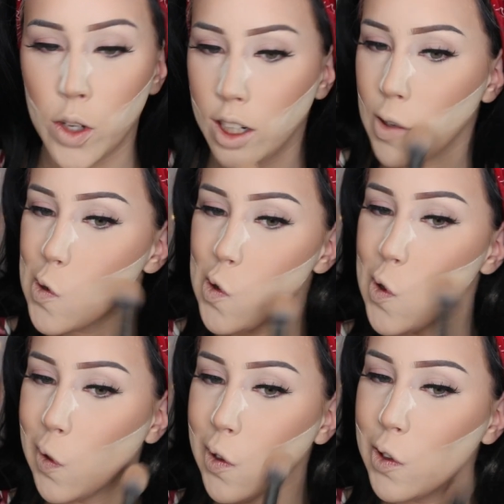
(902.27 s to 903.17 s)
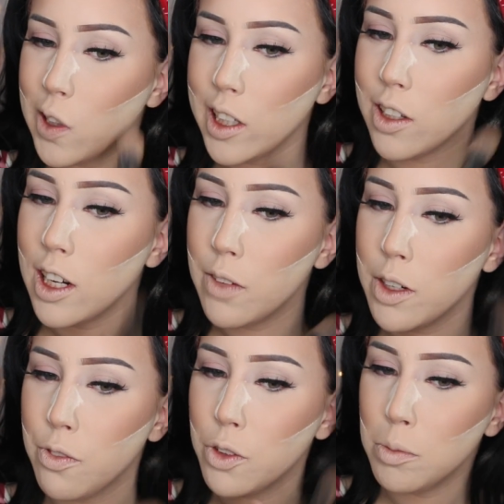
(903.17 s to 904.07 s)
for literally not
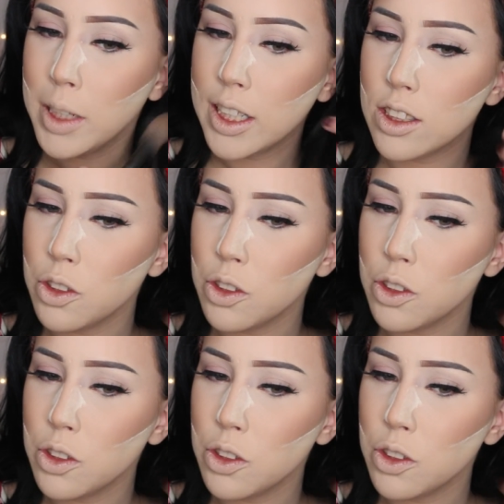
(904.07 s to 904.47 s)
even a full minute.